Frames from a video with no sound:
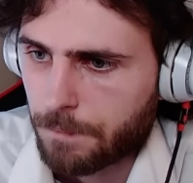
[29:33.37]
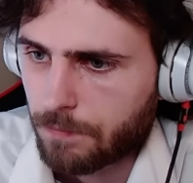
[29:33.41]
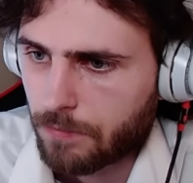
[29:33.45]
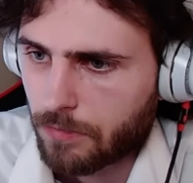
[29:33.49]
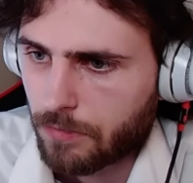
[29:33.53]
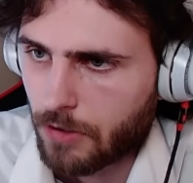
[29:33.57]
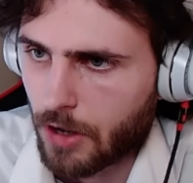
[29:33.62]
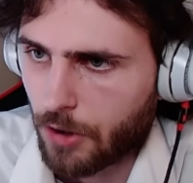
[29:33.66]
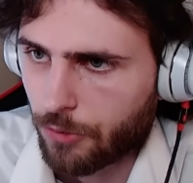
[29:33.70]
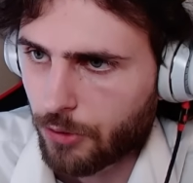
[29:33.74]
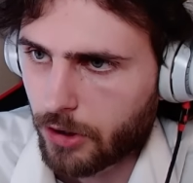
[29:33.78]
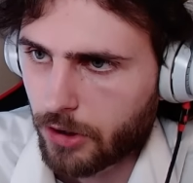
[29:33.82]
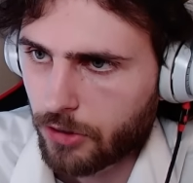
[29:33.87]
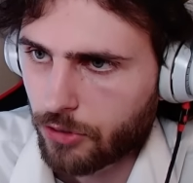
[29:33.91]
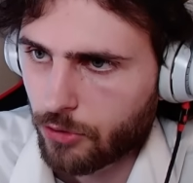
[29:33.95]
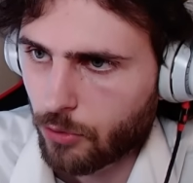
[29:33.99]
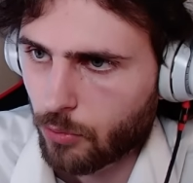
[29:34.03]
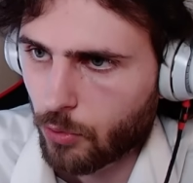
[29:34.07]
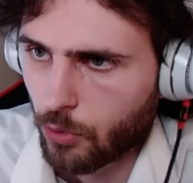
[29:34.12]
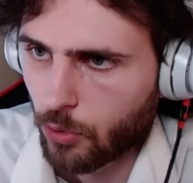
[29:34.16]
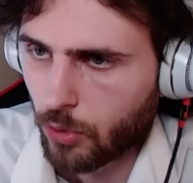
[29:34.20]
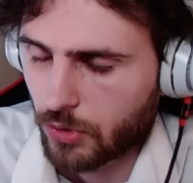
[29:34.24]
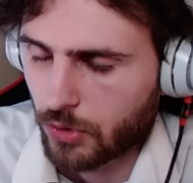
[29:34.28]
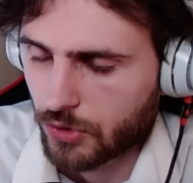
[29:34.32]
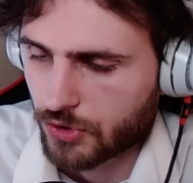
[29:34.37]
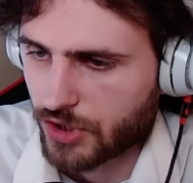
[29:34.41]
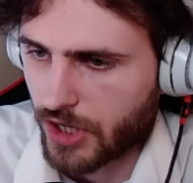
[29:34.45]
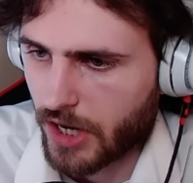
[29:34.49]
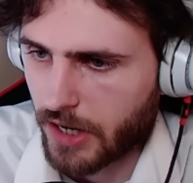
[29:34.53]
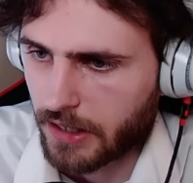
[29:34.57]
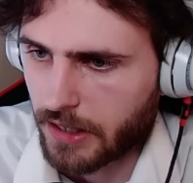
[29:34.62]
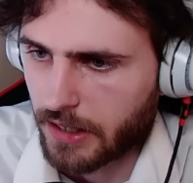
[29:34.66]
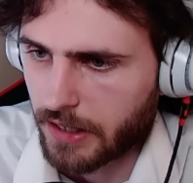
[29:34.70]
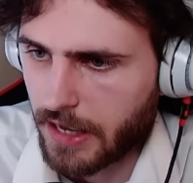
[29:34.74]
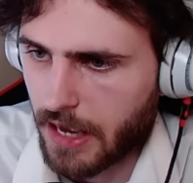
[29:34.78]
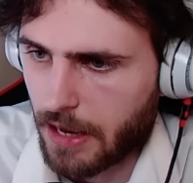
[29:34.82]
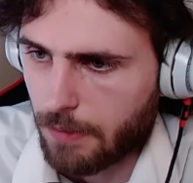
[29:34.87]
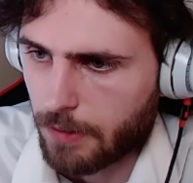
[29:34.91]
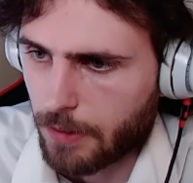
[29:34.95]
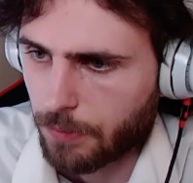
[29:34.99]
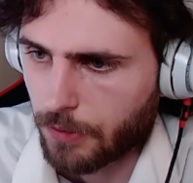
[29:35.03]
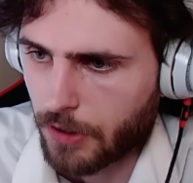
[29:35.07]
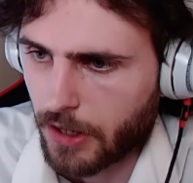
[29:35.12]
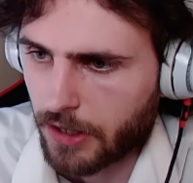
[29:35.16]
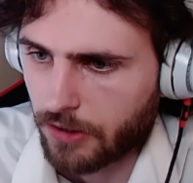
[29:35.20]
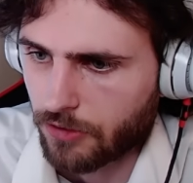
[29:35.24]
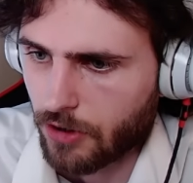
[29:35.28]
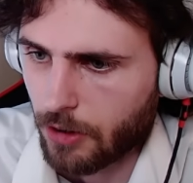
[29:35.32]
Nothing in the rules saying he can't be
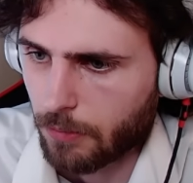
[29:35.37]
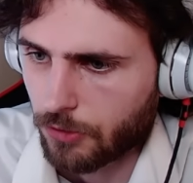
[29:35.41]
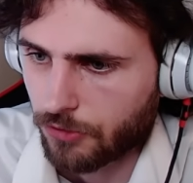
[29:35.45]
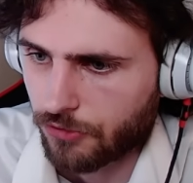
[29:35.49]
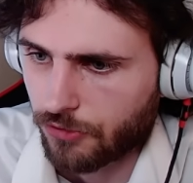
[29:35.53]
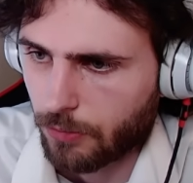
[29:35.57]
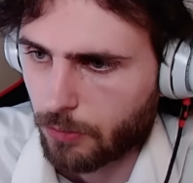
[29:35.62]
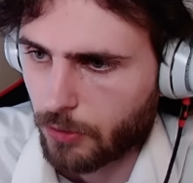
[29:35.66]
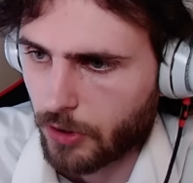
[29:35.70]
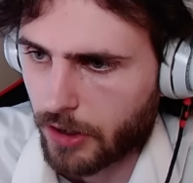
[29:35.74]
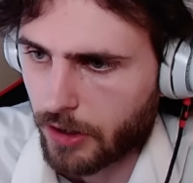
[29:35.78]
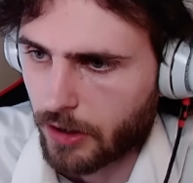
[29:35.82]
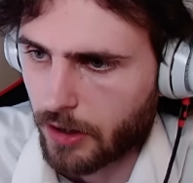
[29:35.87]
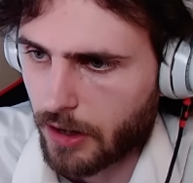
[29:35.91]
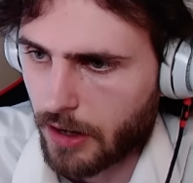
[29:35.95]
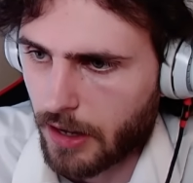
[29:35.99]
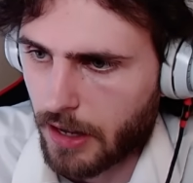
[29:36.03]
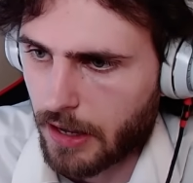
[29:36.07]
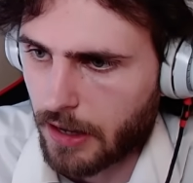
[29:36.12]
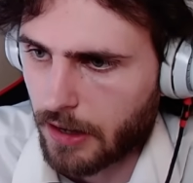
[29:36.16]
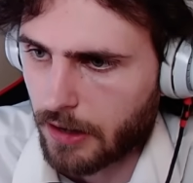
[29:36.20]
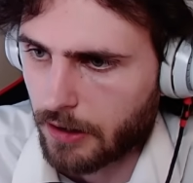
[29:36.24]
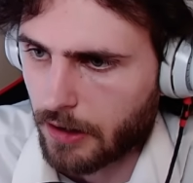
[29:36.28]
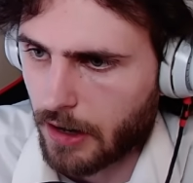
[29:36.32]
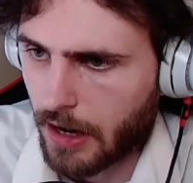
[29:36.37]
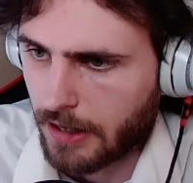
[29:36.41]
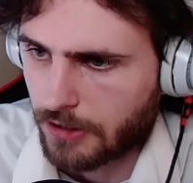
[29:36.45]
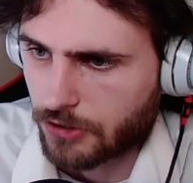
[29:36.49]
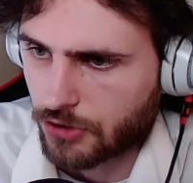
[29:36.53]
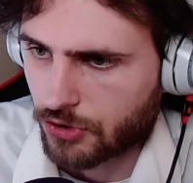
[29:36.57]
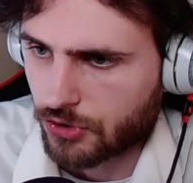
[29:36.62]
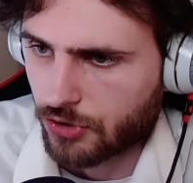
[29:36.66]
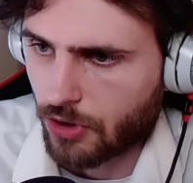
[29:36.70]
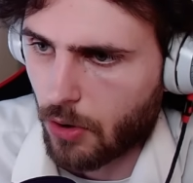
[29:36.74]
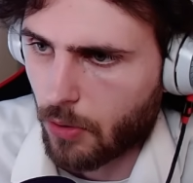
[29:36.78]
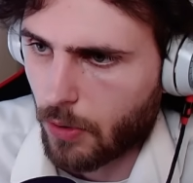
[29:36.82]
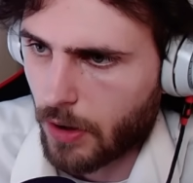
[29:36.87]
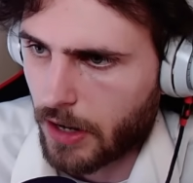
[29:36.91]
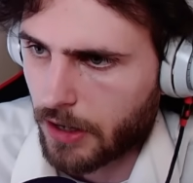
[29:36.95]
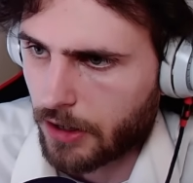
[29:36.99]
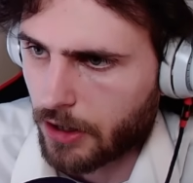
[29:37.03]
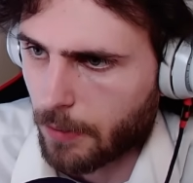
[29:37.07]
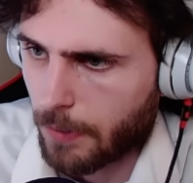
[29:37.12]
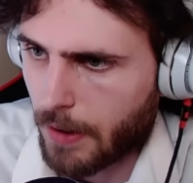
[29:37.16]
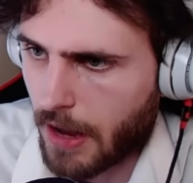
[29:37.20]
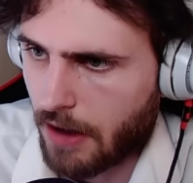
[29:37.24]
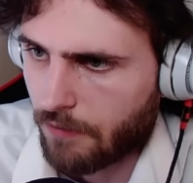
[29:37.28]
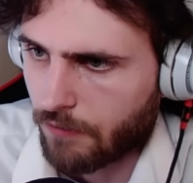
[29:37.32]
playing double Sabrina, and I just don't end
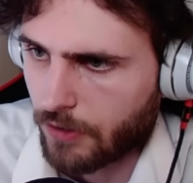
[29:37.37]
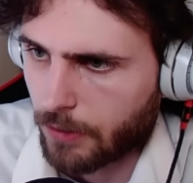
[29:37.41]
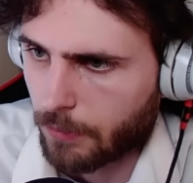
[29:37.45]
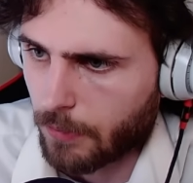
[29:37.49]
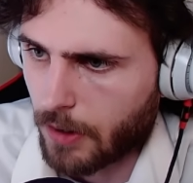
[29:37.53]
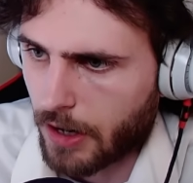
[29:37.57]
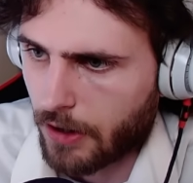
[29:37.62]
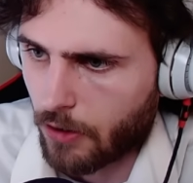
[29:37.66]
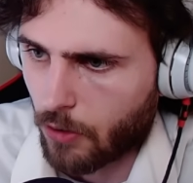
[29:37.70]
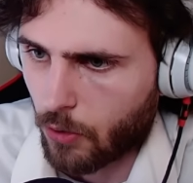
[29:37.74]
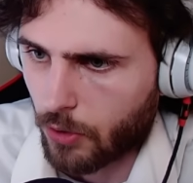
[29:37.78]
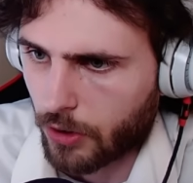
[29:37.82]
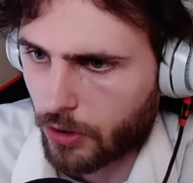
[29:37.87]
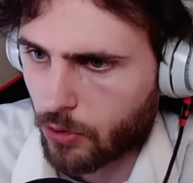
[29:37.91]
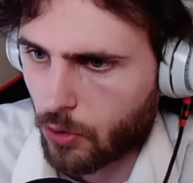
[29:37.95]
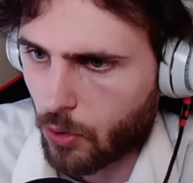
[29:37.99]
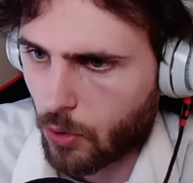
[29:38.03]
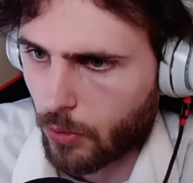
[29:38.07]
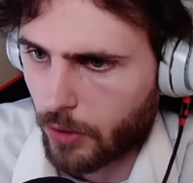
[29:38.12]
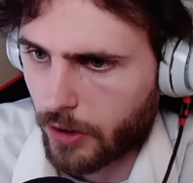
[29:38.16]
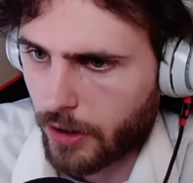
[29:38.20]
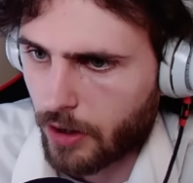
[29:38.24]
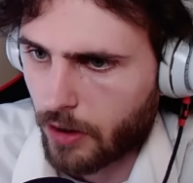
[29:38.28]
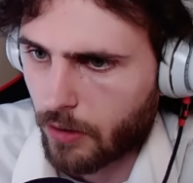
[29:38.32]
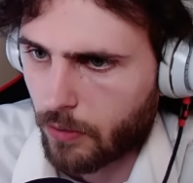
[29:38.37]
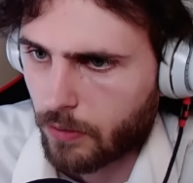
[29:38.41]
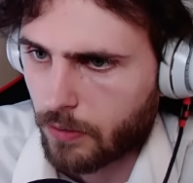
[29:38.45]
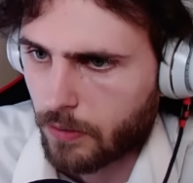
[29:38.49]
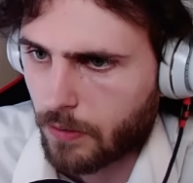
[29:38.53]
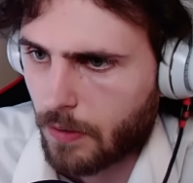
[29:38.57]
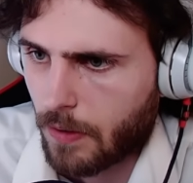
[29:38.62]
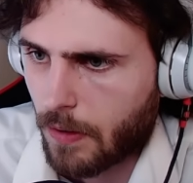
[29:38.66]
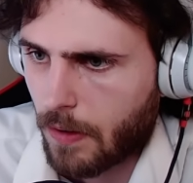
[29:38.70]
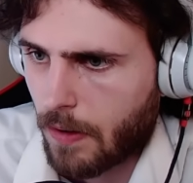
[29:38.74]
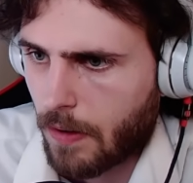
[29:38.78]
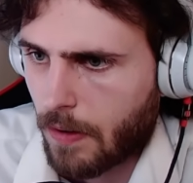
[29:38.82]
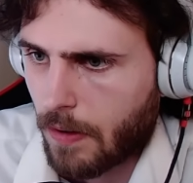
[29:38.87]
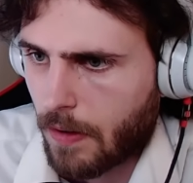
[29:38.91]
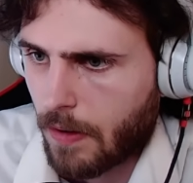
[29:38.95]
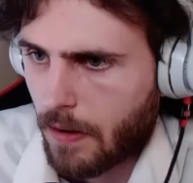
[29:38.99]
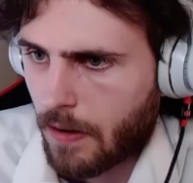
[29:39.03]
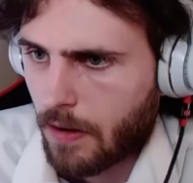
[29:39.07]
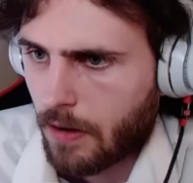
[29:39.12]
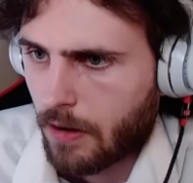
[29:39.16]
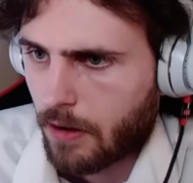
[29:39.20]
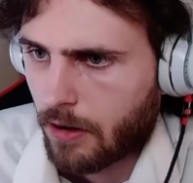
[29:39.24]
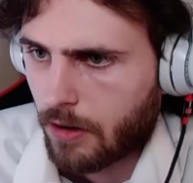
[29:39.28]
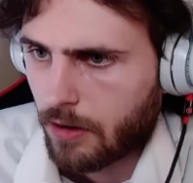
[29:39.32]
up having my Oricorio
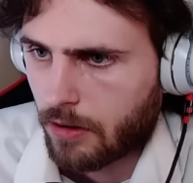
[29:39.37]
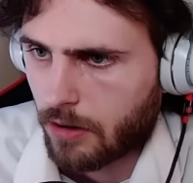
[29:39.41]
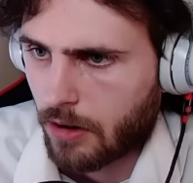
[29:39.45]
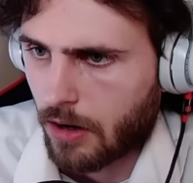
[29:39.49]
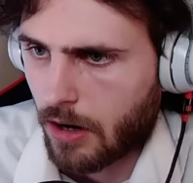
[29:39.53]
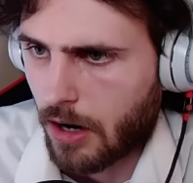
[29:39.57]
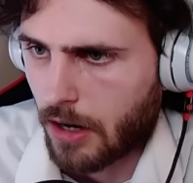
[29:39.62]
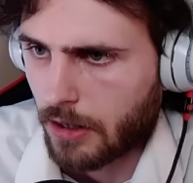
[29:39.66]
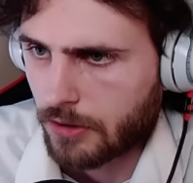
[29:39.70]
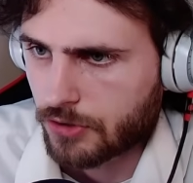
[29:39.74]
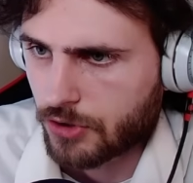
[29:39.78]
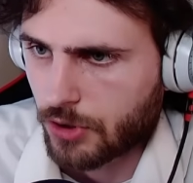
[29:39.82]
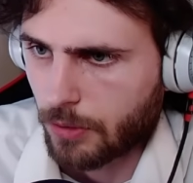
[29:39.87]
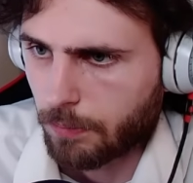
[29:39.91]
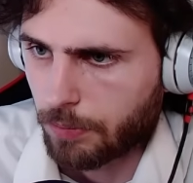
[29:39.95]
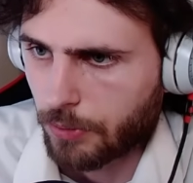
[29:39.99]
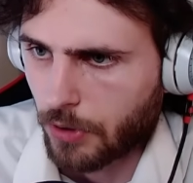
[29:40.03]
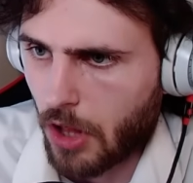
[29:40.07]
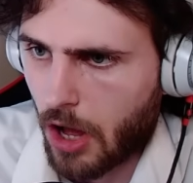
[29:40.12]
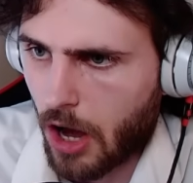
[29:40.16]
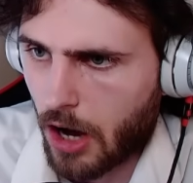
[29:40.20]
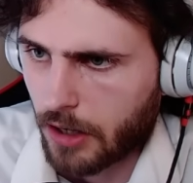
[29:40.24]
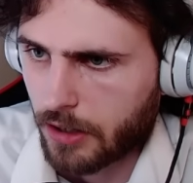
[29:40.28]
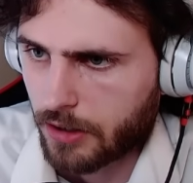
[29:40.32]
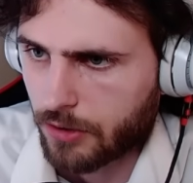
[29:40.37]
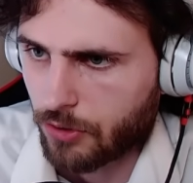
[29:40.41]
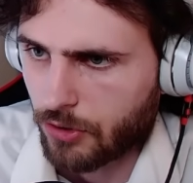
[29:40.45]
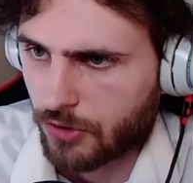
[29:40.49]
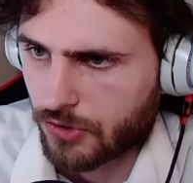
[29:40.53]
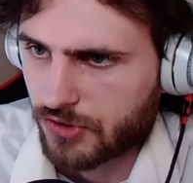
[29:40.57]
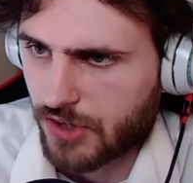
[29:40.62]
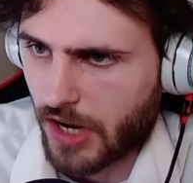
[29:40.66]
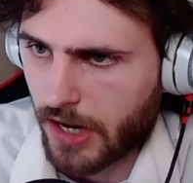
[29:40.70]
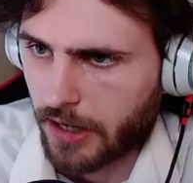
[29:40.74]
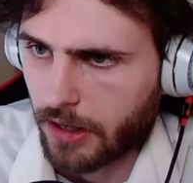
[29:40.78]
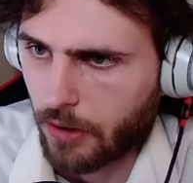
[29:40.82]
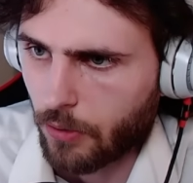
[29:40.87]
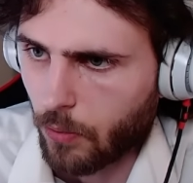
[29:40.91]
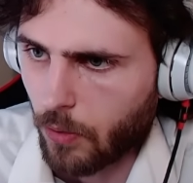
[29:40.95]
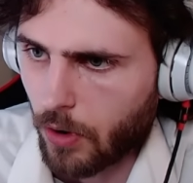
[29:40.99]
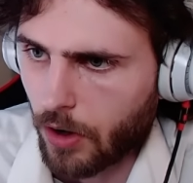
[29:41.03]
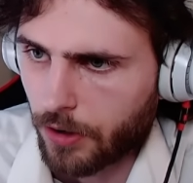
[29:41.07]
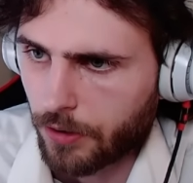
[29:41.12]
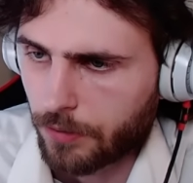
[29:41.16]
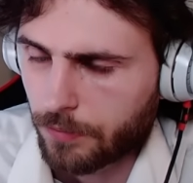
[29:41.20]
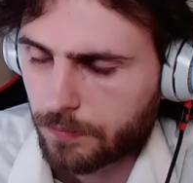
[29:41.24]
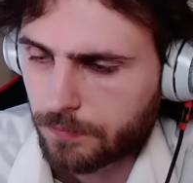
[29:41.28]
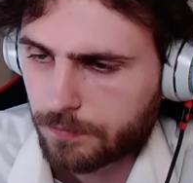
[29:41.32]
to block the second
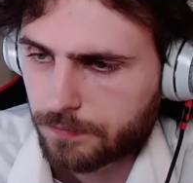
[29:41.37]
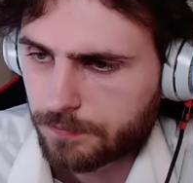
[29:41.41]
one.